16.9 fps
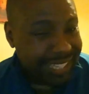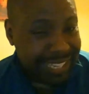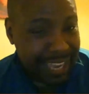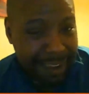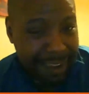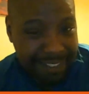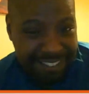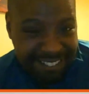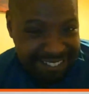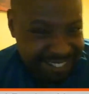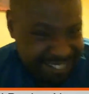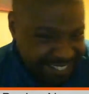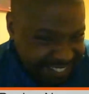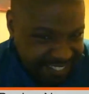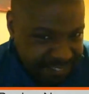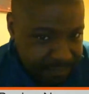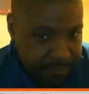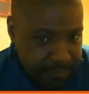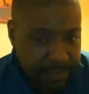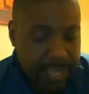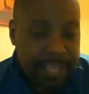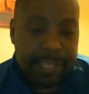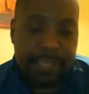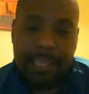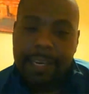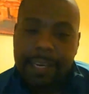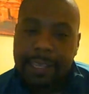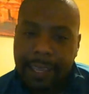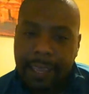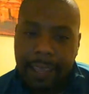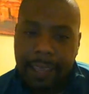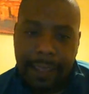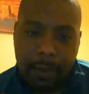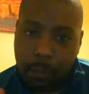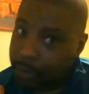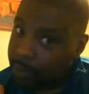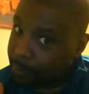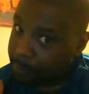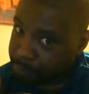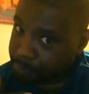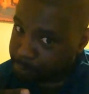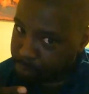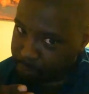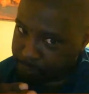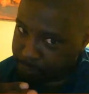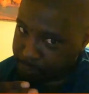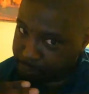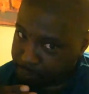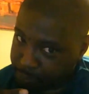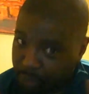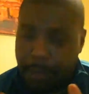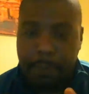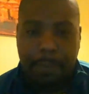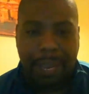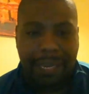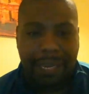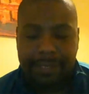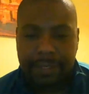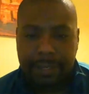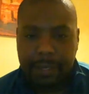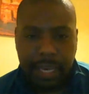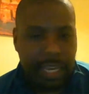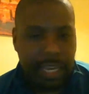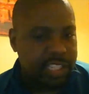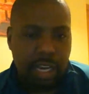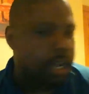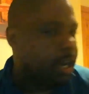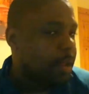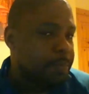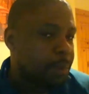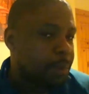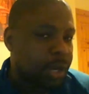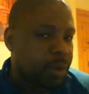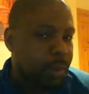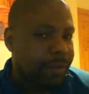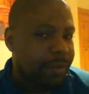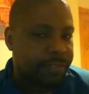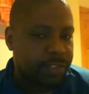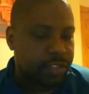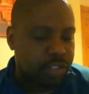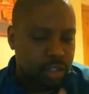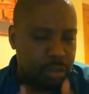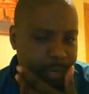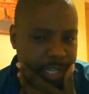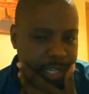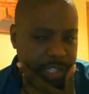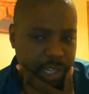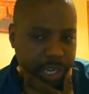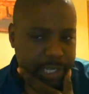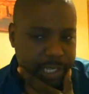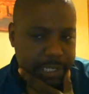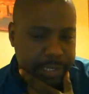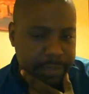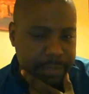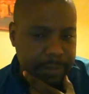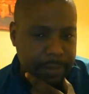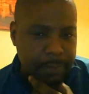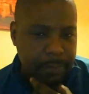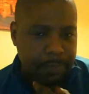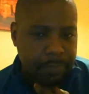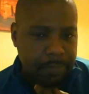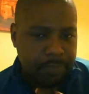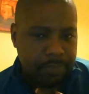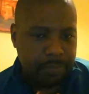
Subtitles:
So when he gets hit, he's going to get hit with a full impact. He's not going to pull away for too many shots.